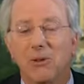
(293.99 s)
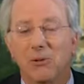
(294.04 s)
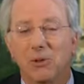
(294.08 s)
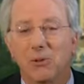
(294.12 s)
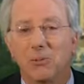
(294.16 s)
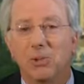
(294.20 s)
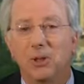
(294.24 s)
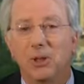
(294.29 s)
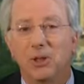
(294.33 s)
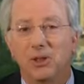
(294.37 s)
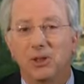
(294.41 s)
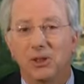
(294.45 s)
would
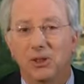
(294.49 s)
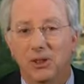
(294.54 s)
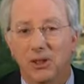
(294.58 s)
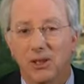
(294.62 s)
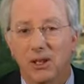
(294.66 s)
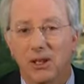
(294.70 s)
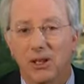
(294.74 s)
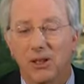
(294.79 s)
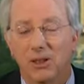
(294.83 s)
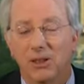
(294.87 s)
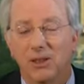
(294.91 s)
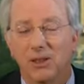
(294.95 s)
be a
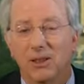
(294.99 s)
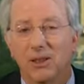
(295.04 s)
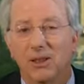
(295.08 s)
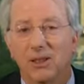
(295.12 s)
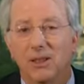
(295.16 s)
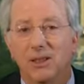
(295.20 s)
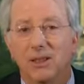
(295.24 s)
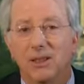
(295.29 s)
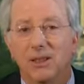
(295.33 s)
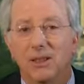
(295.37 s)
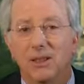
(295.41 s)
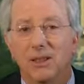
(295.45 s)
start.
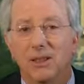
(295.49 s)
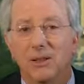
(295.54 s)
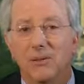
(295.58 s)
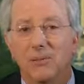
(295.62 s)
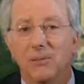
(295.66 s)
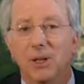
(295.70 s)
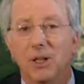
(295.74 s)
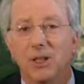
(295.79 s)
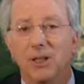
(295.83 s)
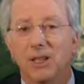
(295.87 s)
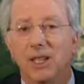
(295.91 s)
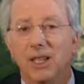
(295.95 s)

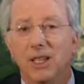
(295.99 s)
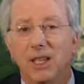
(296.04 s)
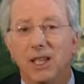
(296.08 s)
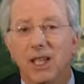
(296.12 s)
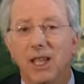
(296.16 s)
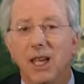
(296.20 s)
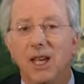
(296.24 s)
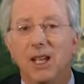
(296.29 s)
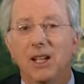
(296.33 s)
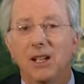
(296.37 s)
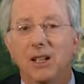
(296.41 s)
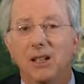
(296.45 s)
But they
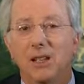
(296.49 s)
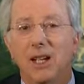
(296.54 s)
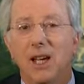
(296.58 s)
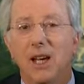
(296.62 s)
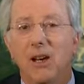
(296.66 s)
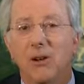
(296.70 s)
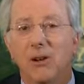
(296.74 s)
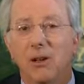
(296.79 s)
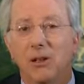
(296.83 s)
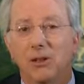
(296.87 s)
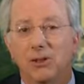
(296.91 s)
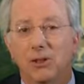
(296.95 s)
can't
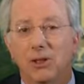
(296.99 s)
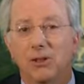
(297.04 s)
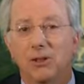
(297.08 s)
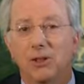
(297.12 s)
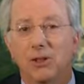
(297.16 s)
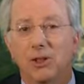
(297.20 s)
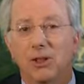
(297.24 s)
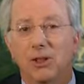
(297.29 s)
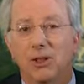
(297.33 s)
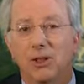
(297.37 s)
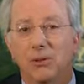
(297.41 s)
allow Al-Jazeera